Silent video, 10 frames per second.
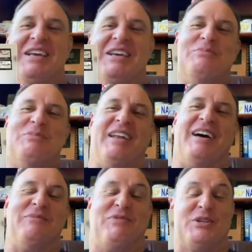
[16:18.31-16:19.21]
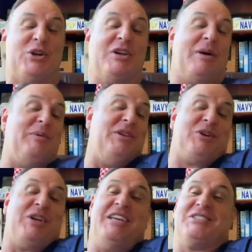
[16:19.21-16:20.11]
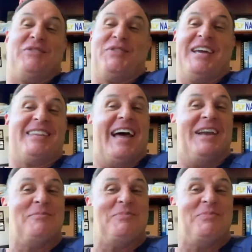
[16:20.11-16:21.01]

But for sure, yeah, I mean, you could easily forget that.